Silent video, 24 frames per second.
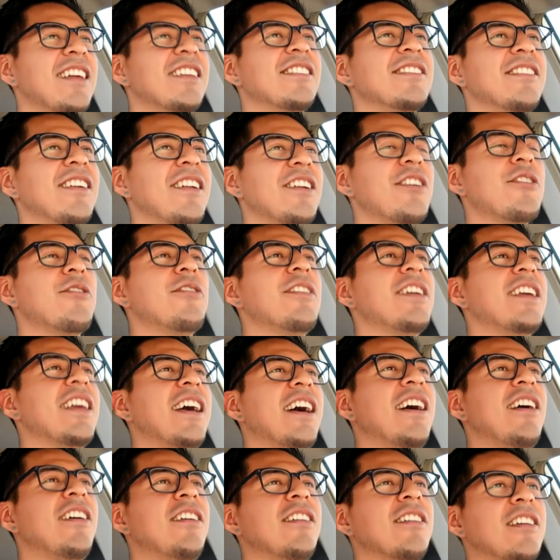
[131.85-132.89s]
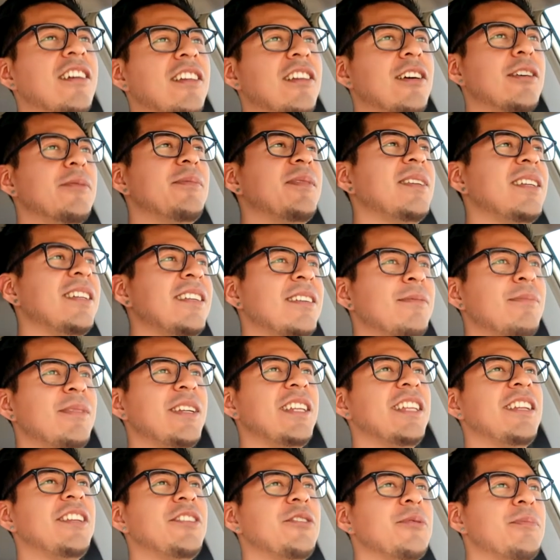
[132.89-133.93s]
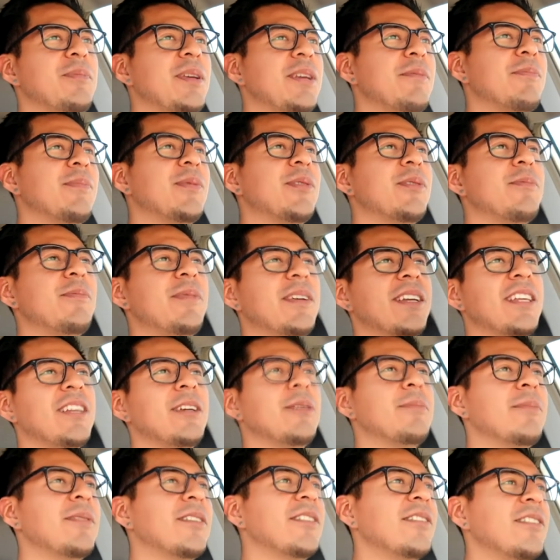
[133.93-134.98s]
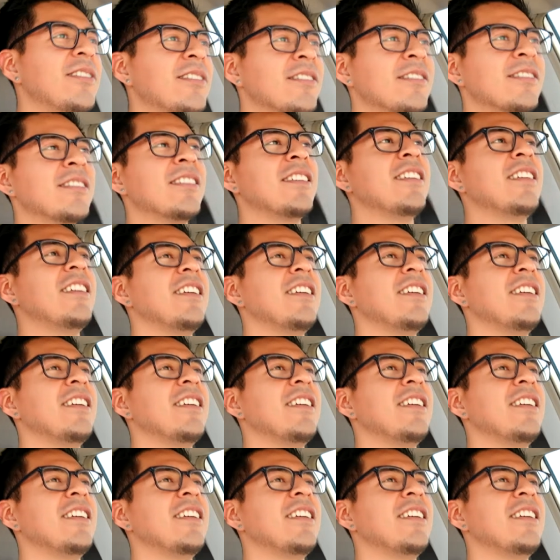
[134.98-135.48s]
I started going out, clubbing, meeting new people, picking up girls,